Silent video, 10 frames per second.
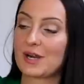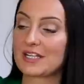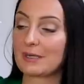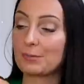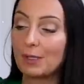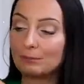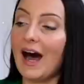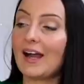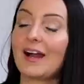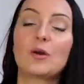already, but
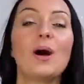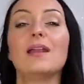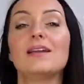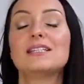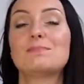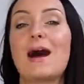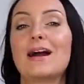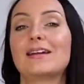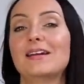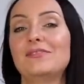I quite like this
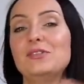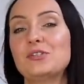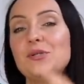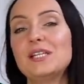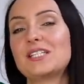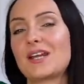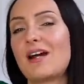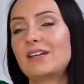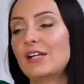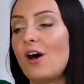bag if you do need to
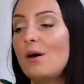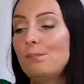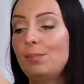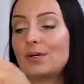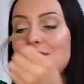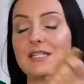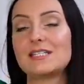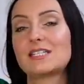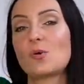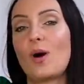carry a lot, but
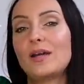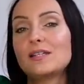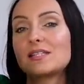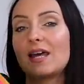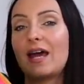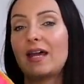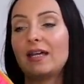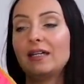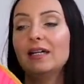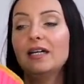it's quite
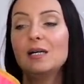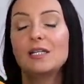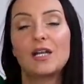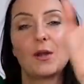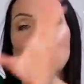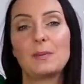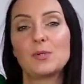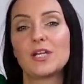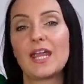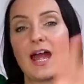a you know,
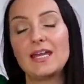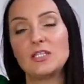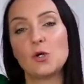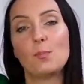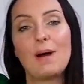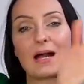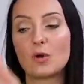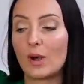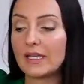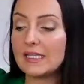people can get in your bag
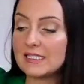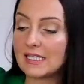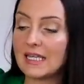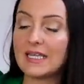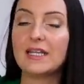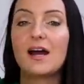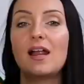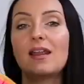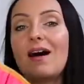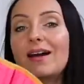quite easily.
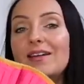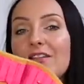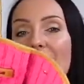A liner